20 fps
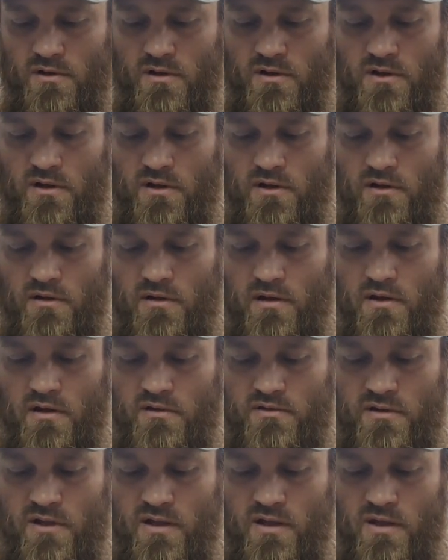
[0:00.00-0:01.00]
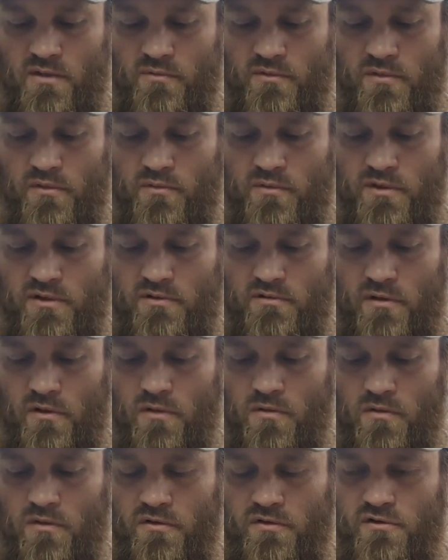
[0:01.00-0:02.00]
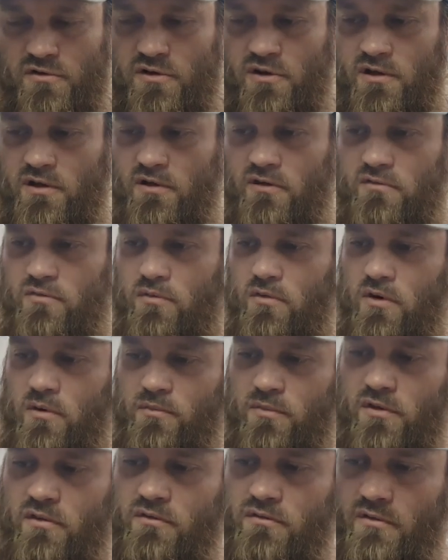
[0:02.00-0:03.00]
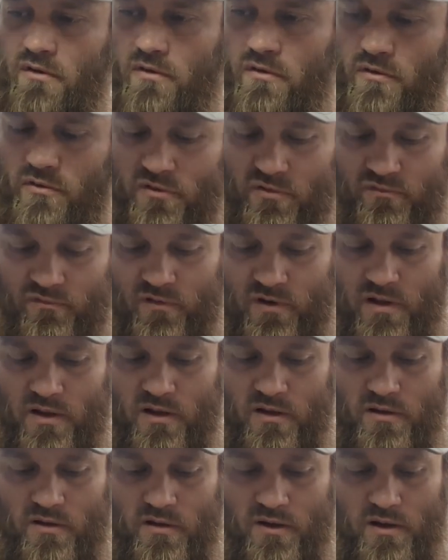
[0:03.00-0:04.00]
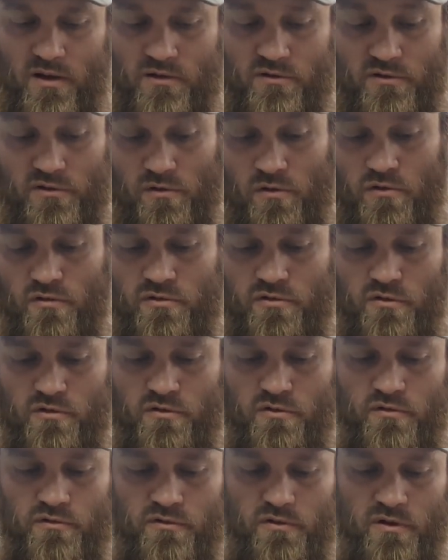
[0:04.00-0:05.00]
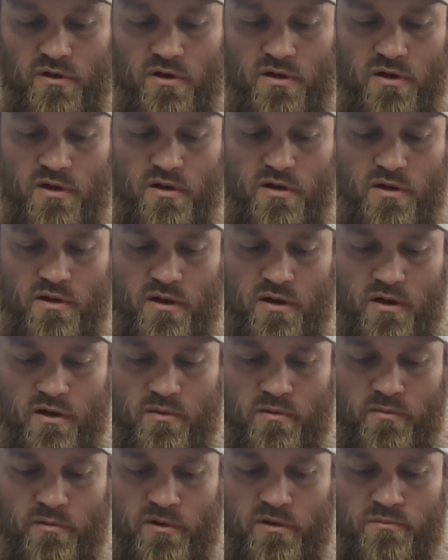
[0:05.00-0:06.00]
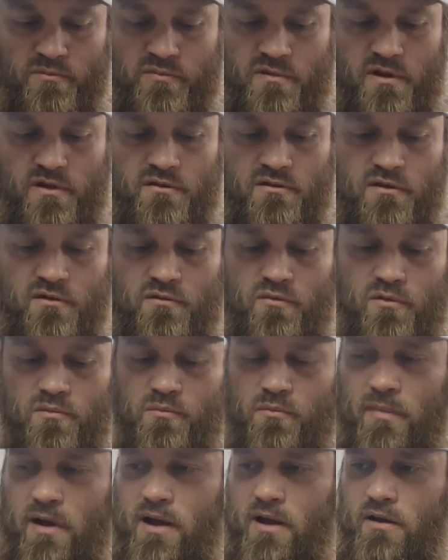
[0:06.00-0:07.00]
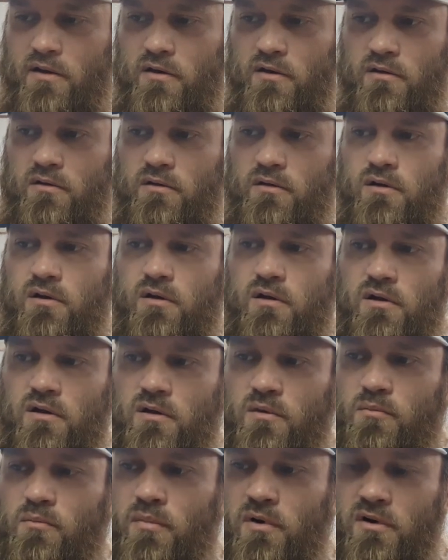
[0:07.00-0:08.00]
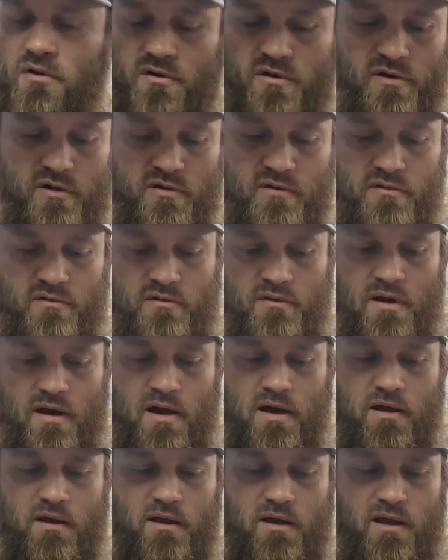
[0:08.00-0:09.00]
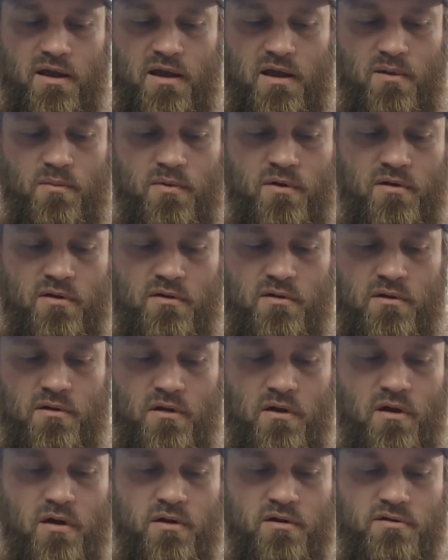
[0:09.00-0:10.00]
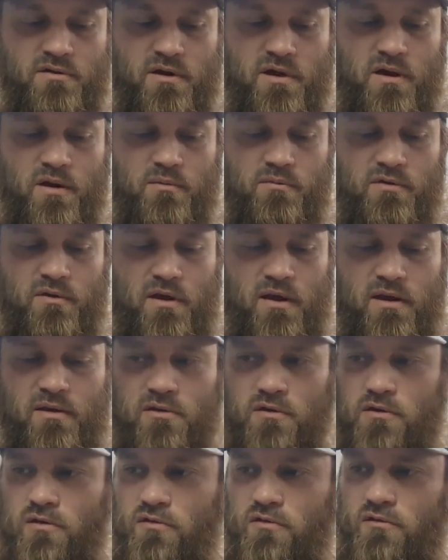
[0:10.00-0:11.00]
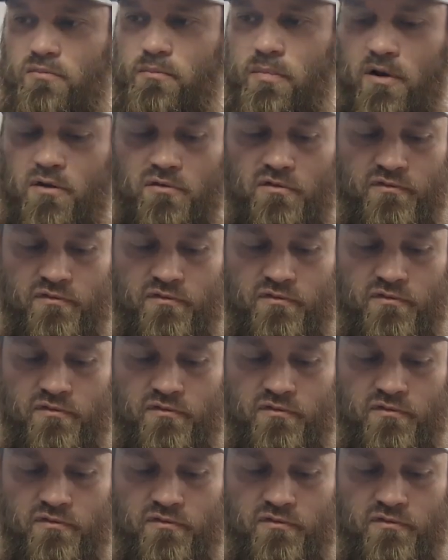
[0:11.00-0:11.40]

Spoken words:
And a lot of times on these orange jigs where I'm using orange and flat and chartreuse, I don't even think this would matter, but just out of habit, a lot of times I use both